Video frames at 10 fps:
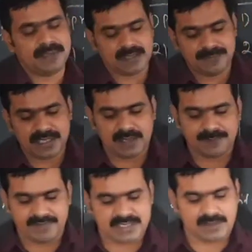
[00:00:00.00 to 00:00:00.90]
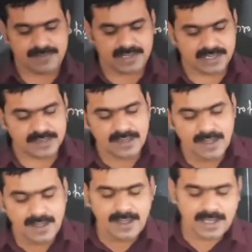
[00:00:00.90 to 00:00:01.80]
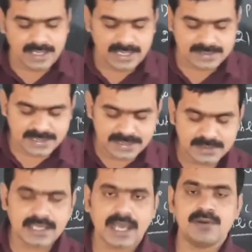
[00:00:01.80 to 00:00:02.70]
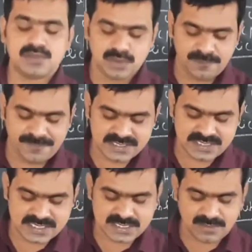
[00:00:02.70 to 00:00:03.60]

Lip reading: company or private company. Then have two features.